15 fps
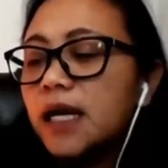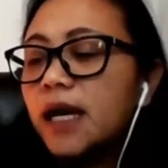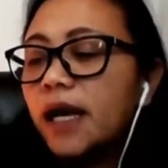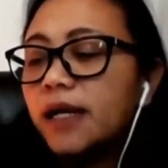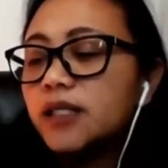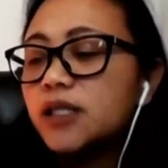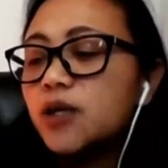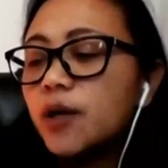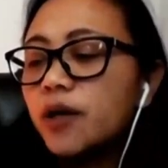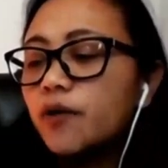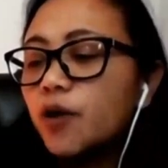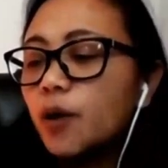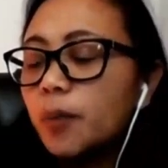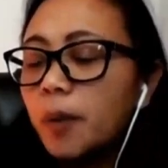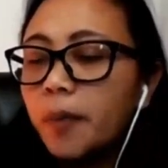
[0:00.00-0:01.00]
and so if
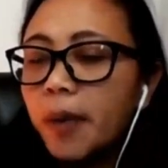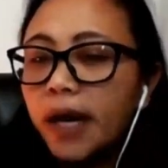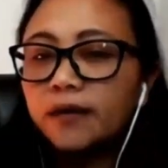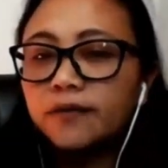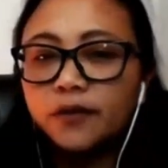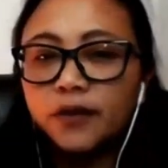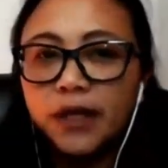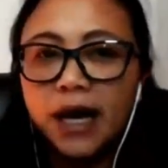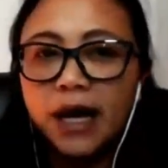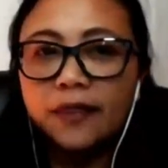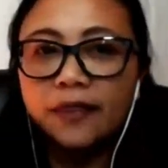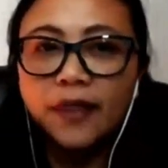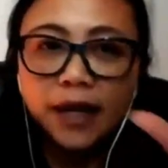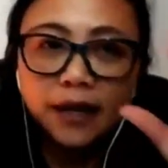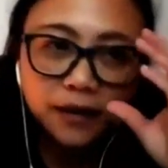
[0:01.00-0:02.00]
you're prepared for that,
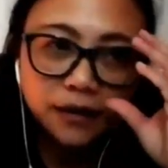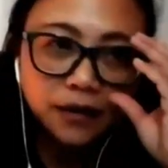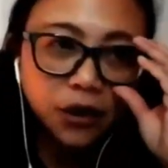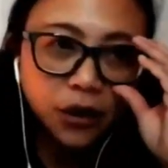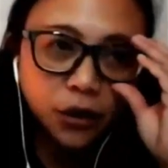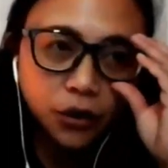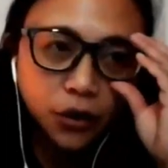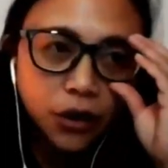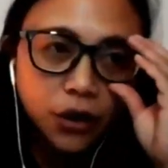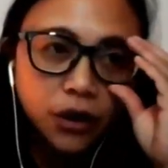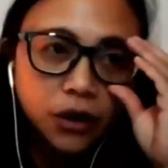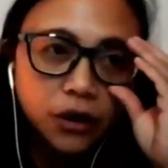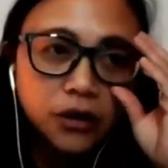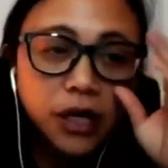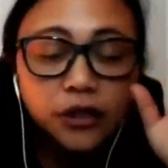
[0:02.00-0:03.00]
then
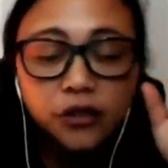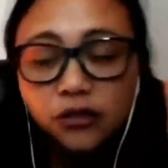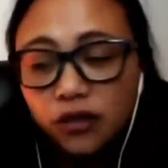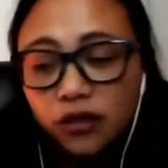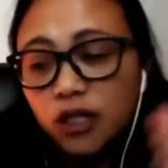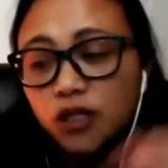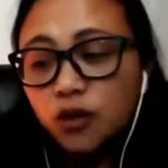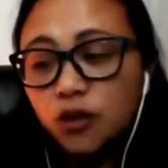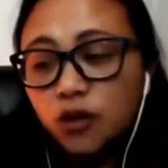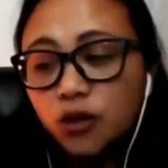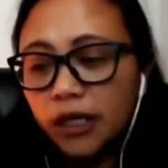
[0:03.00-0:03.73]
then do it.